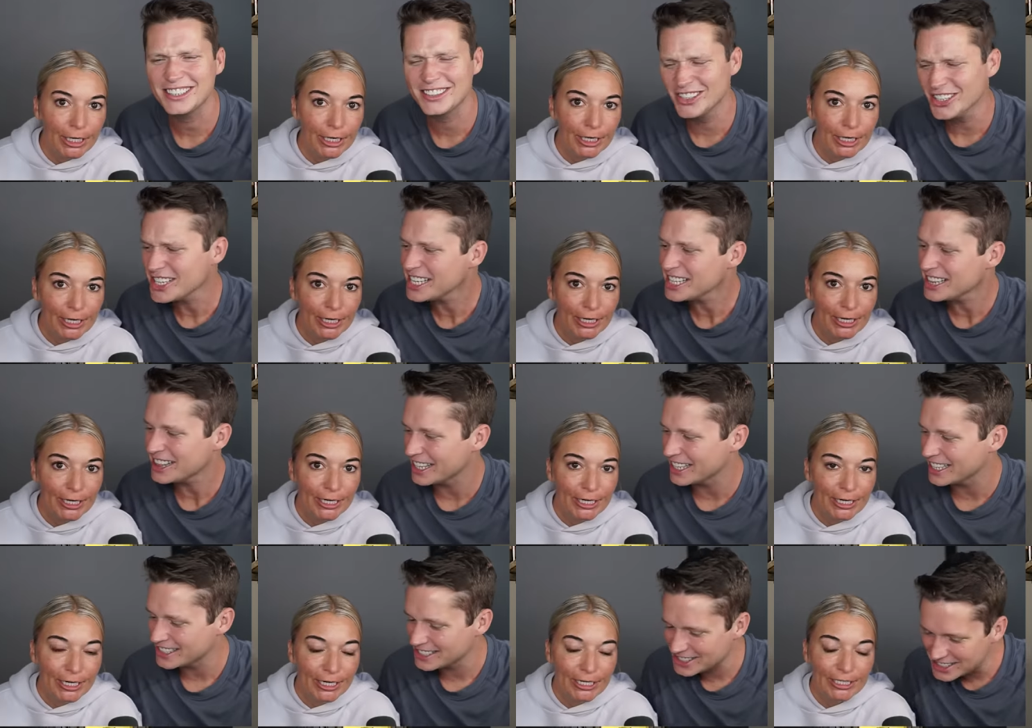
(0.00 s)
Speaker 1: Look at
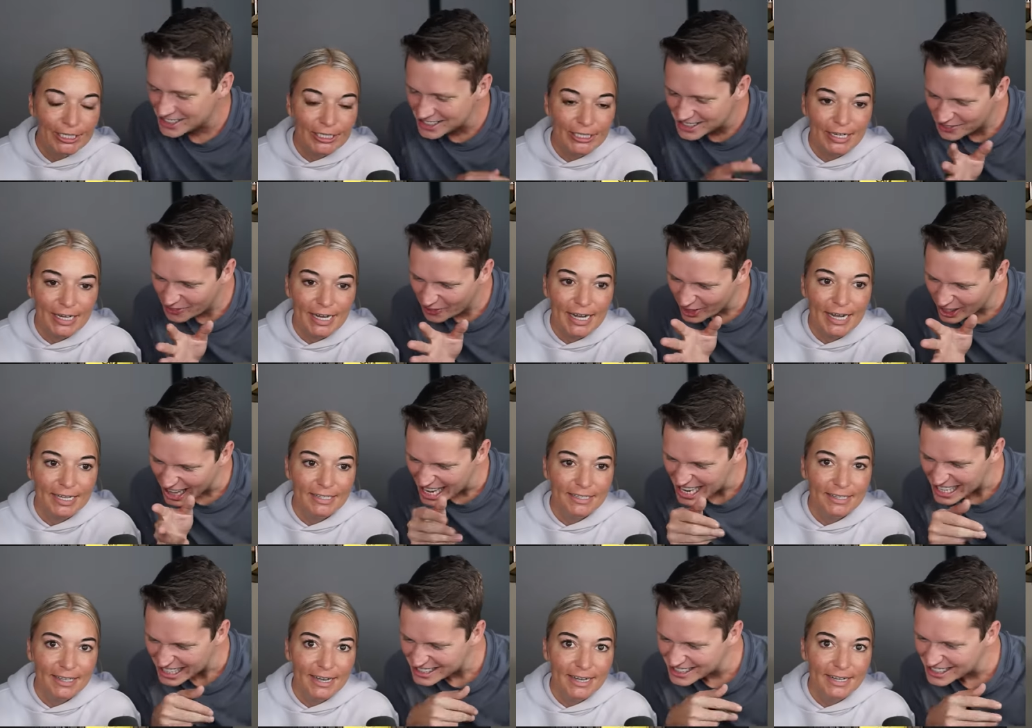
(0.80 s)
this. She's yeah,
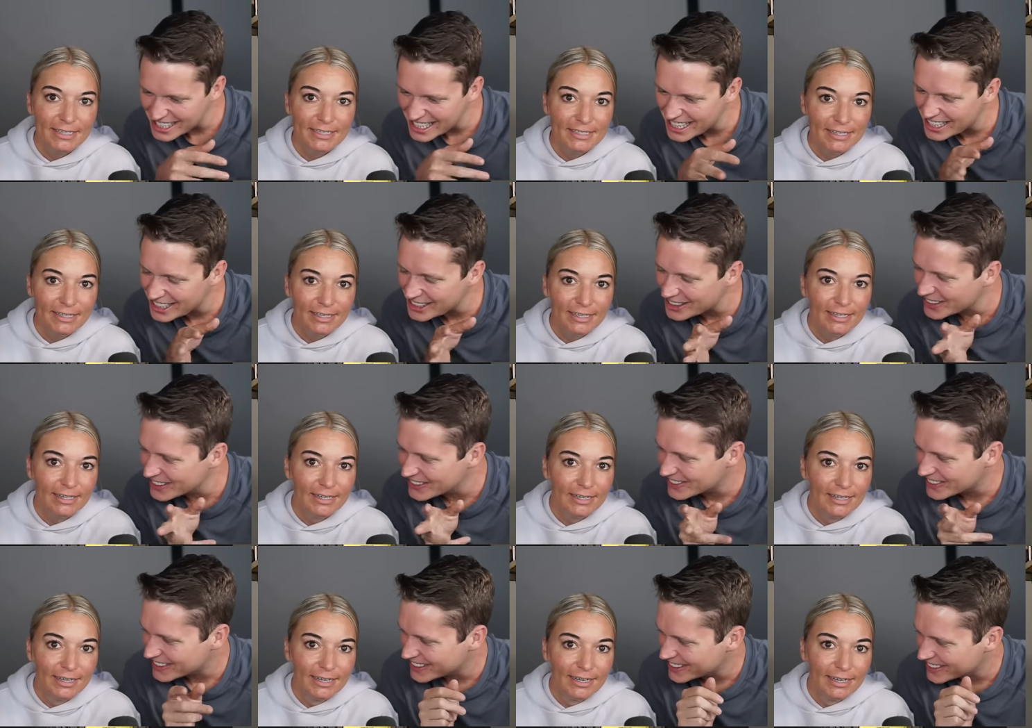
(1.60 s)
flexing it
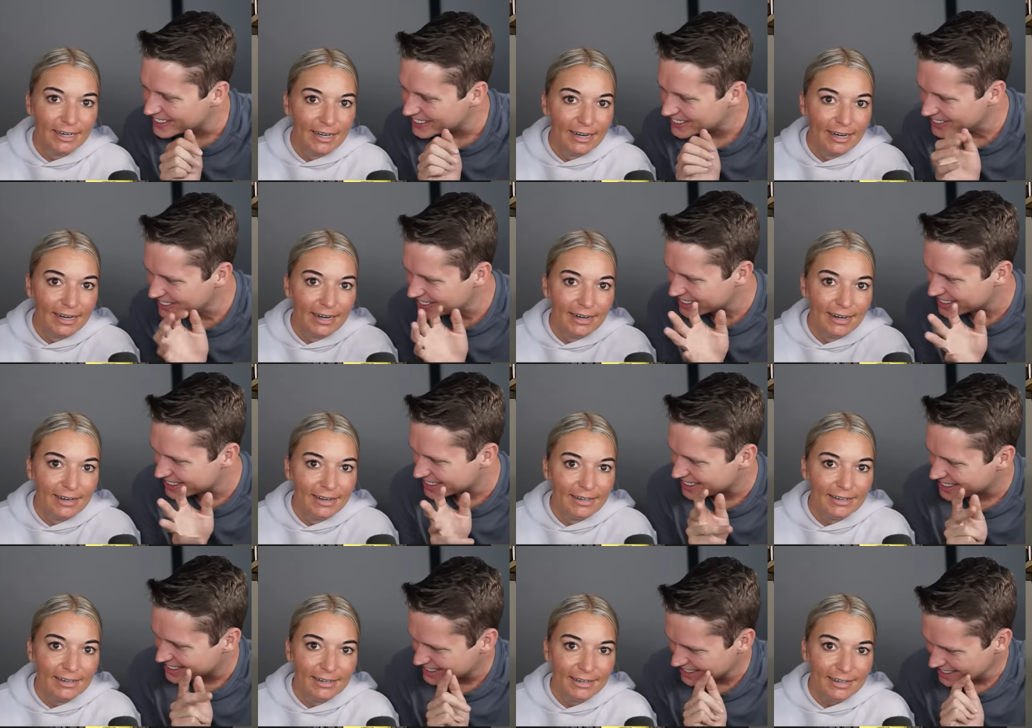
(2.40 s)
over in the
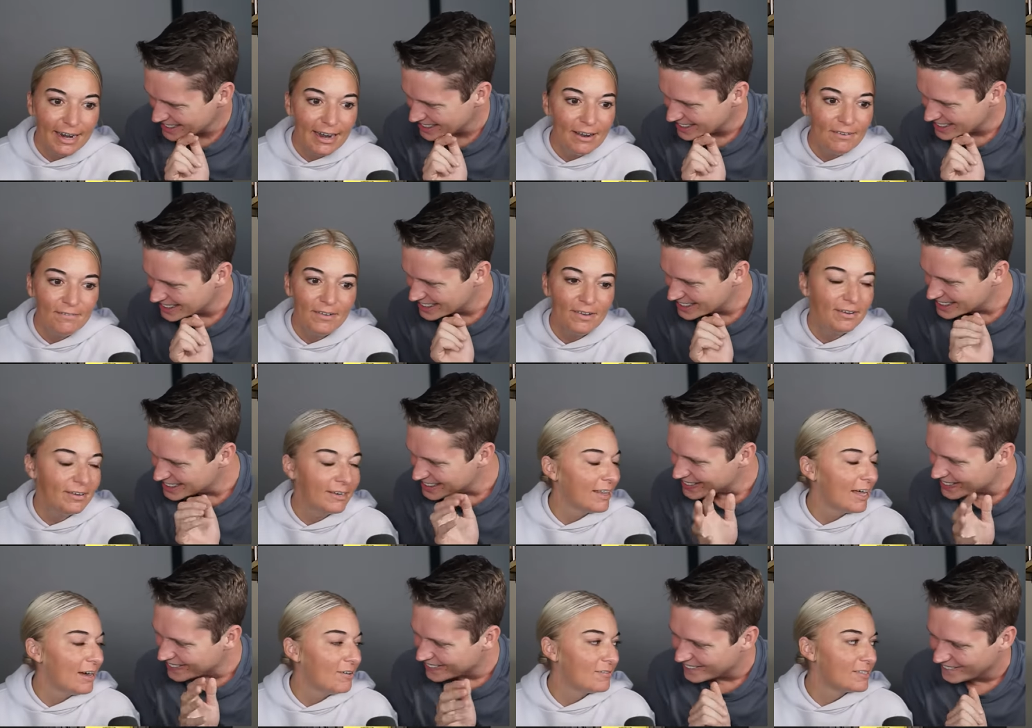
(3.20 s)
corner.
Speaker 2: Like I feel
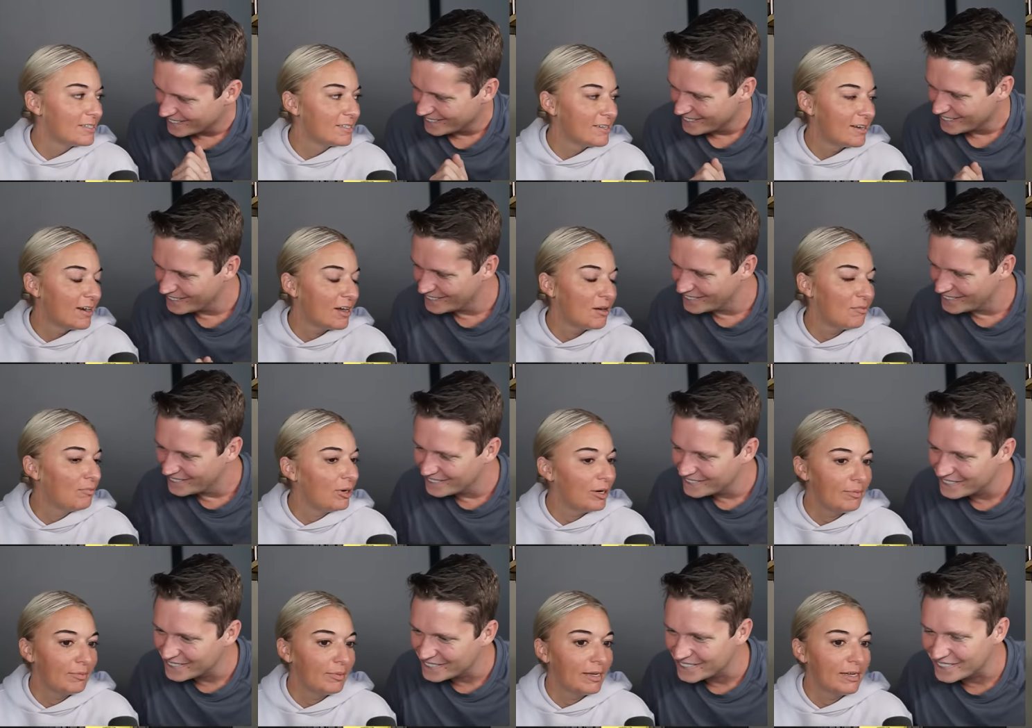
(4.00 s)
like that was done on
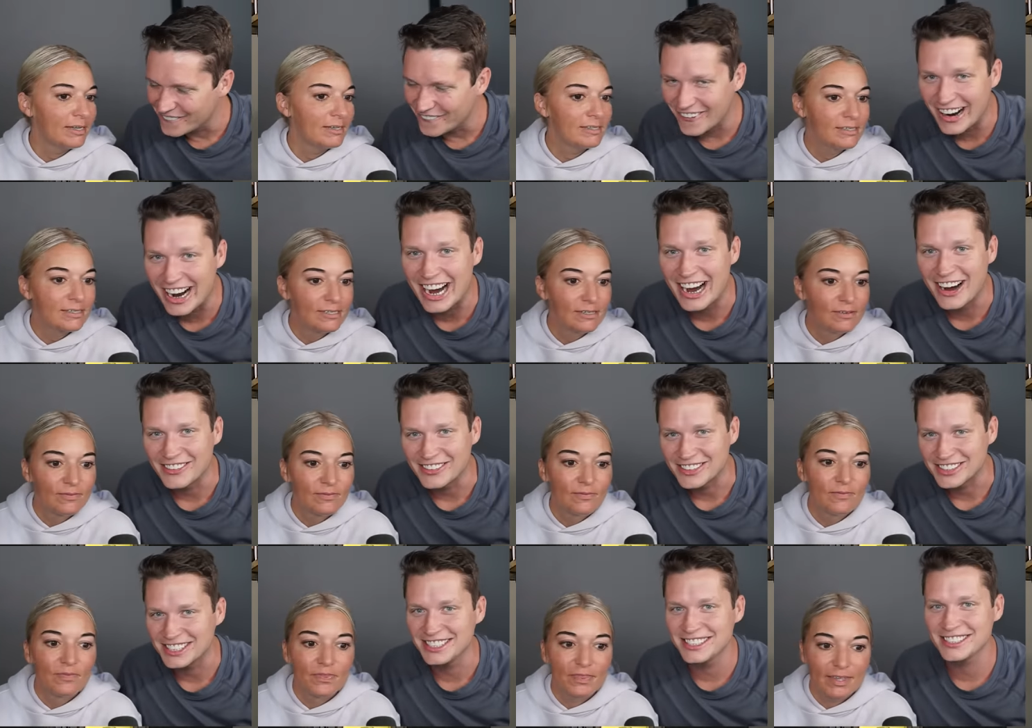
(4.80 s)
purpose.
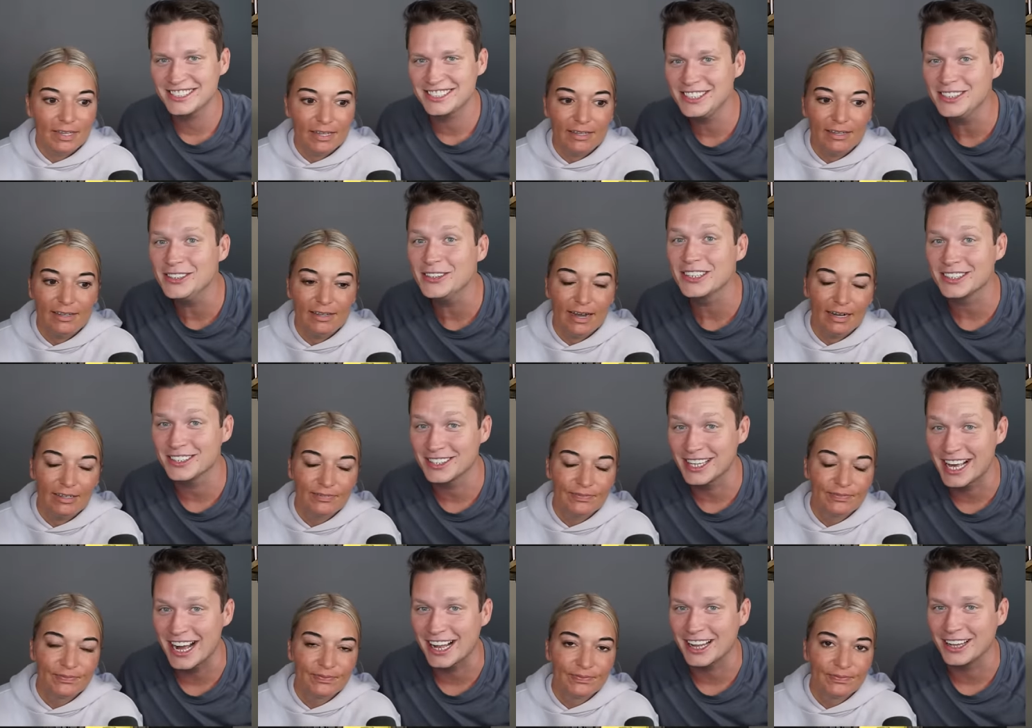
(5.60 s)
Speaker 1: Wow. She she knew yeah.
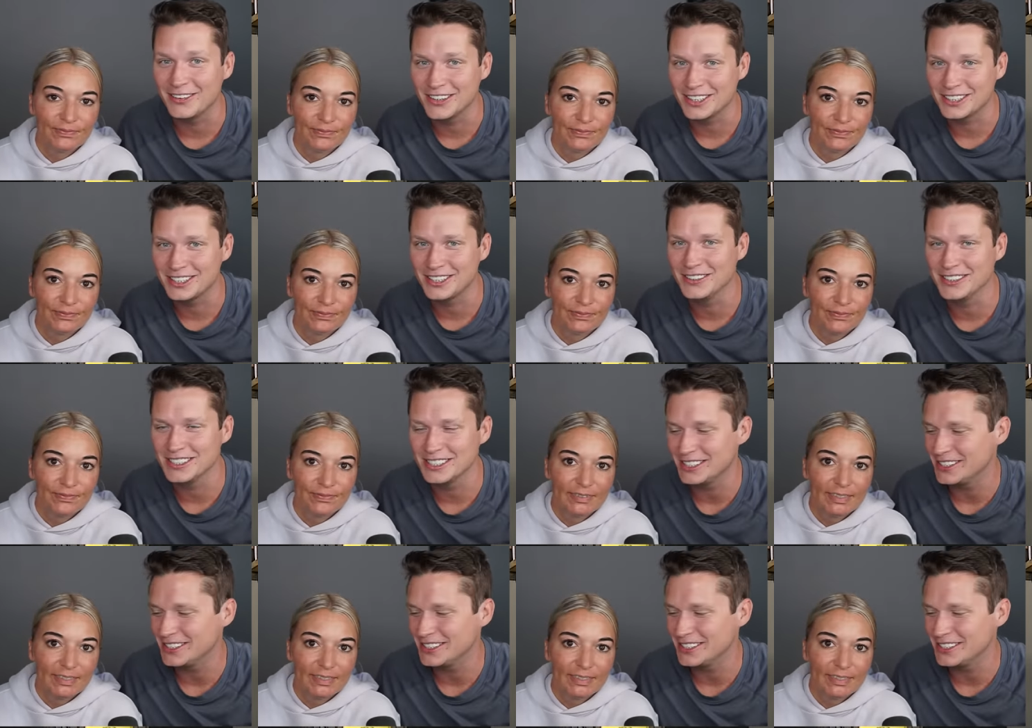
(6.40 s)
exactly what she was